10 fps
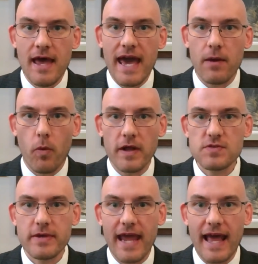And once
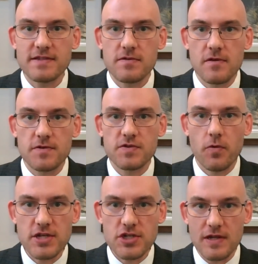we answer those
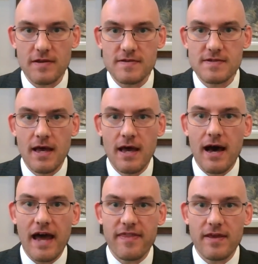questions,
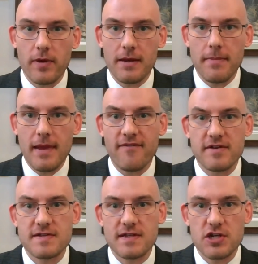I think we can have a
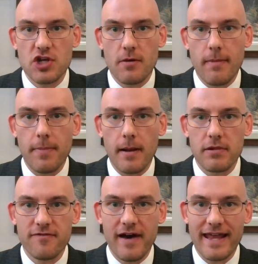discussion about
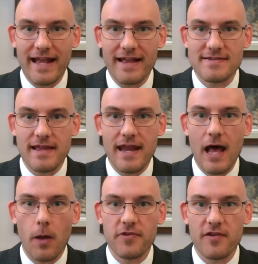public finance that
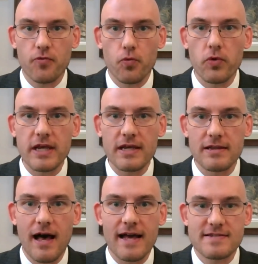helps us
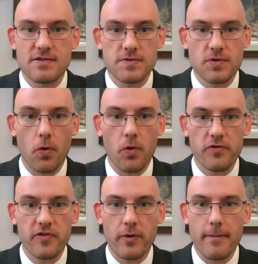realize those
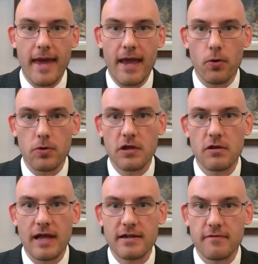goals that we may hold
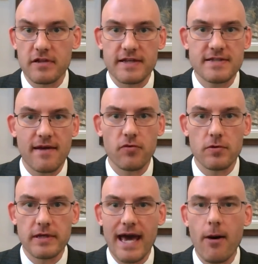collectively,
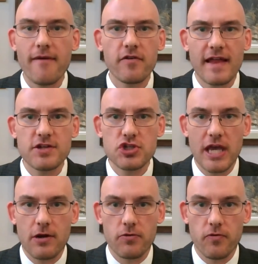severally, however that's
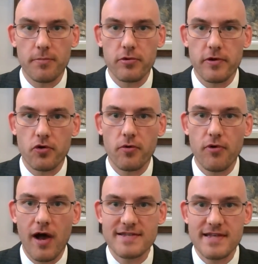channeled through the political
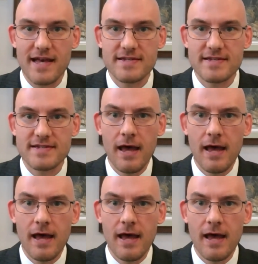process.